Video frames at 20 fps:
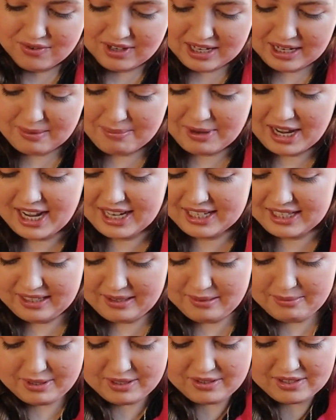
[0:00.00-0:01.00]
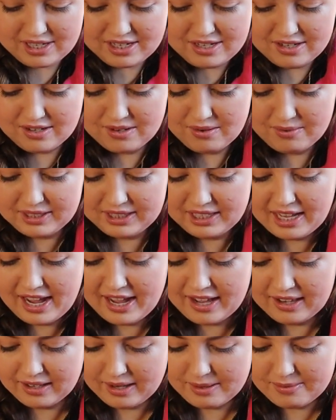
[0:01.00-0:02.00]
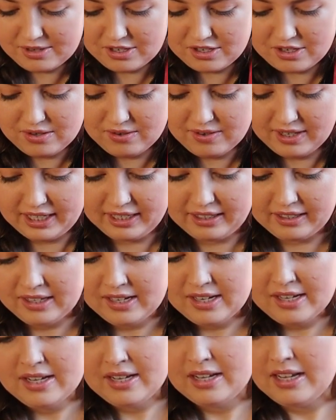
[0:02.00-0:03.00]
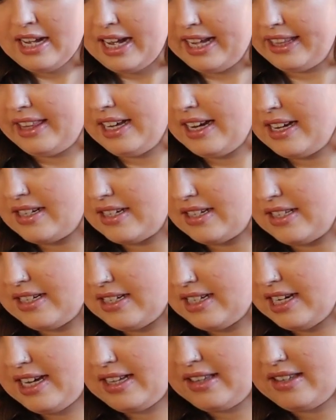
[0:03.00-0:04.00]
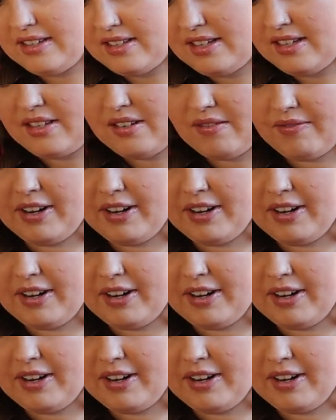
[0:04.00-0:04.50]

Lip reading: really badly because I didn't know what the hell I was doing. At the end of the day, this is a